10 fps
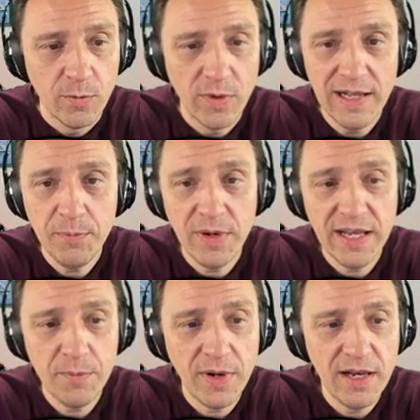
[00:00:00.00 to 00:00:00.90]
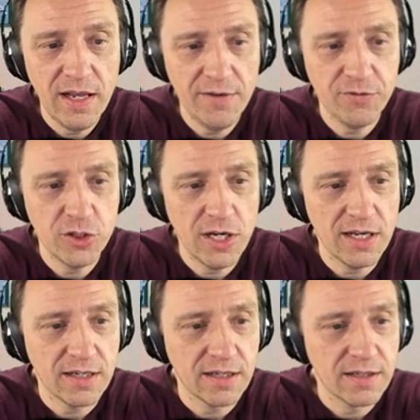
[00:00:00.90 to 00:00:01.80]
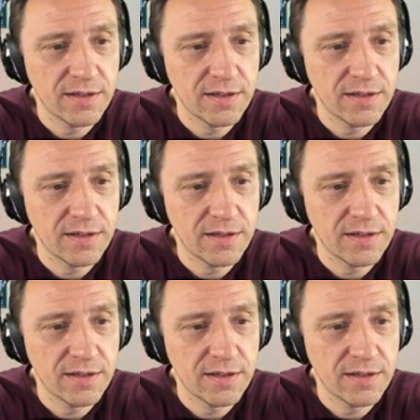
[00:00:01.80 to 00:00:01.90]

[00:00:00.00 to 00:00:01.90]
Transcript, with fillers: Well played by Lev four ek.